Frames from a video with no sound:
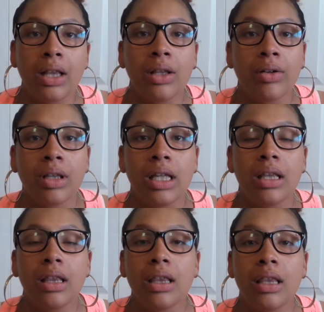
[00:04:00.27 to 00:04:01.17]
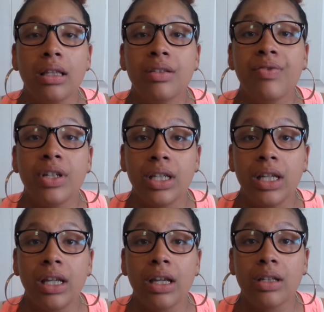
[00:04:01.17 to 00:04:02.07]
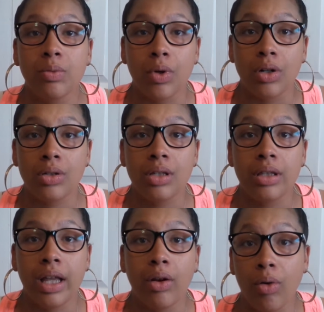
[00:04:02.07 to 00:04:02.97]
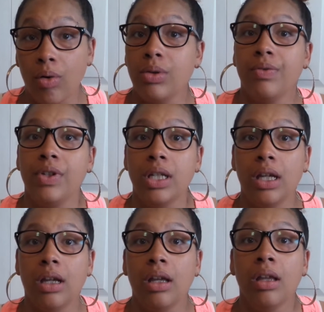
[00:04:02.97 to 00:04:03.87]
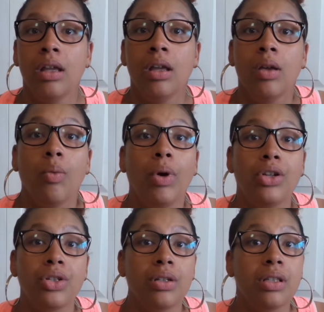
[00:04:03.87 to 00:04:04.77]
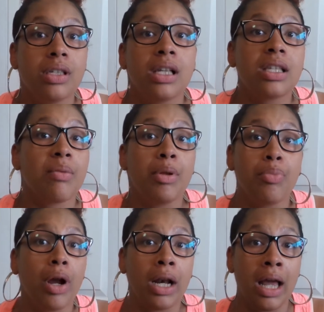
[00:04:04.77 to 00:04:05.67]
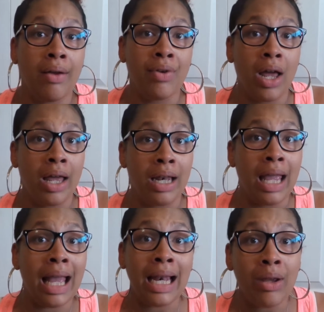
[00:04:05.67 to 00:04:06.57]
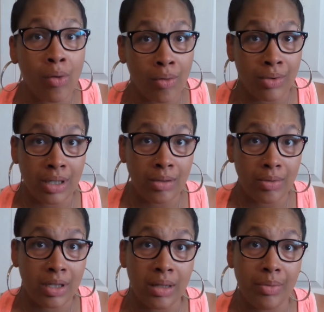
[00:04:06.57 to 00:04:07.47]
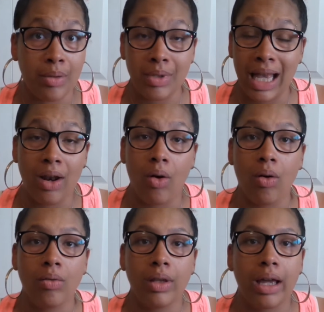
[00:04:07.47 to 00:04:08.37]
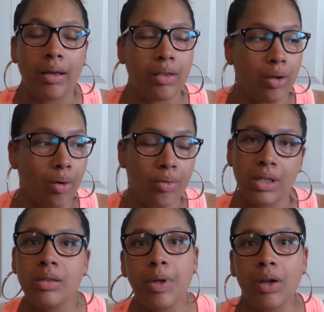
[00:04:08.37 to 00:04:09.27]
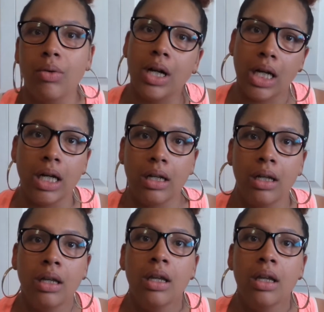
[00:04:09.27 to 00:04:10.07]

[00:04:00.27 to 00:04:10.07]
Like, literally, this fatigue is worse than Crohn's fatigue, which, since I've been pregnant, I have not had any Crohn's symptoms at all. Like, the Crohn's has been going good.